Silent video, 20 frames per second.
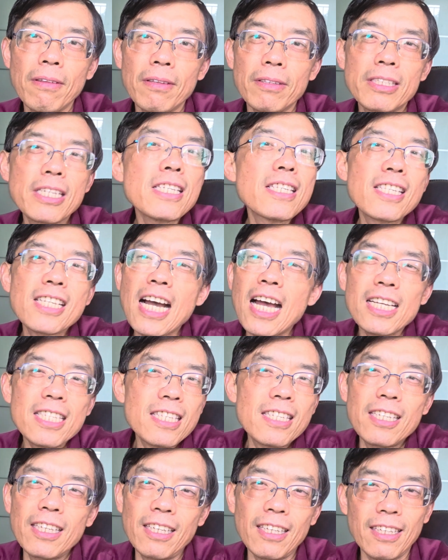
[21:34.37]

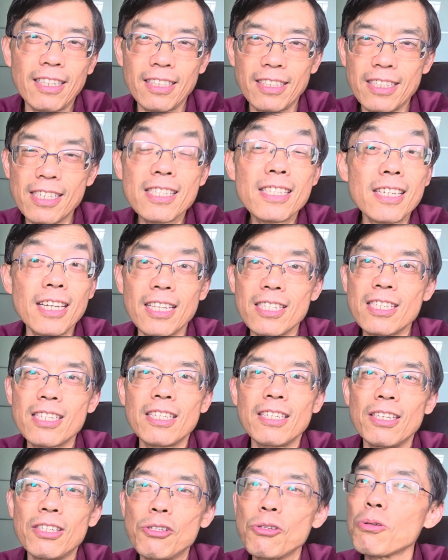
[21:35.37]
Disgusting.
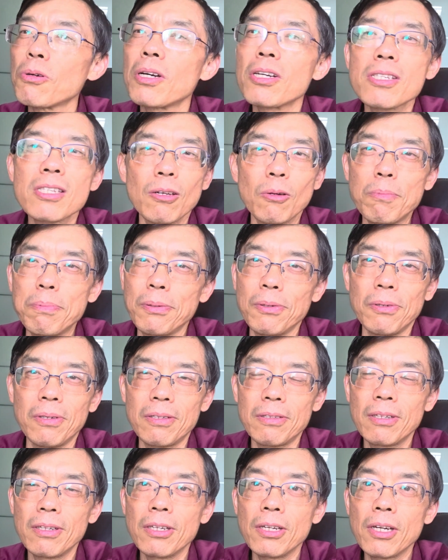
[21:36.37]
You are so poor.
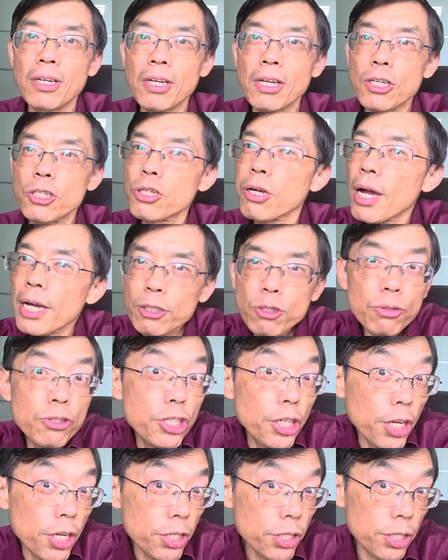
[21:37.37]
Try to
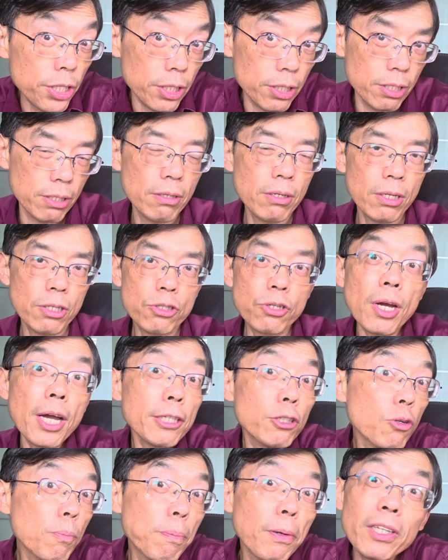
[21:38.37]
change it. Try
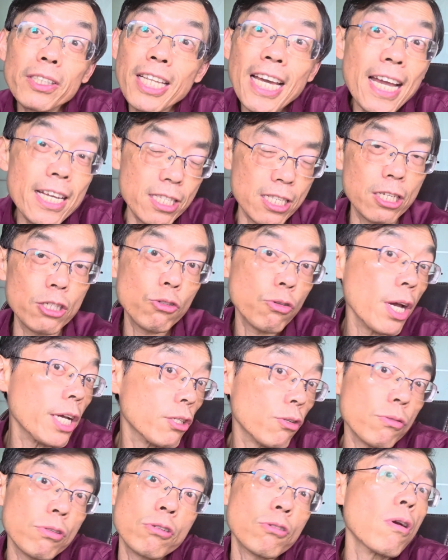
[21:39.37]
to protest. Try
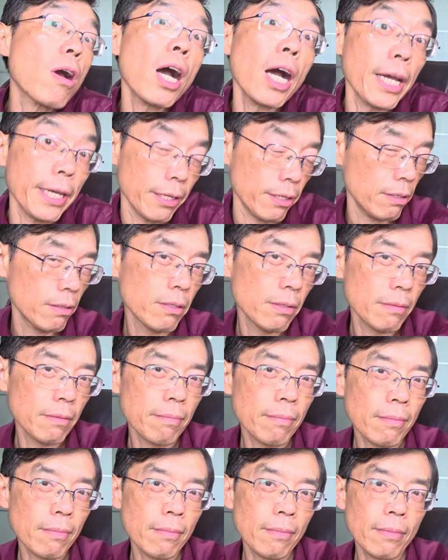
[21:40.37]
to strike.
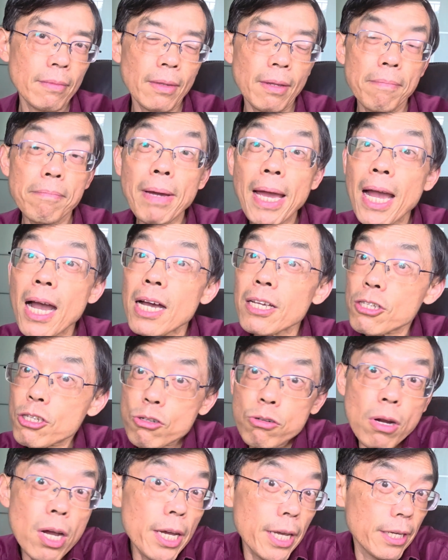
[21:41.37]
Man on
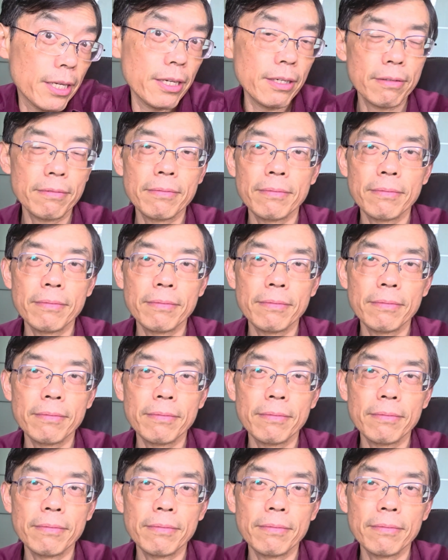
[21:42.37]
strike.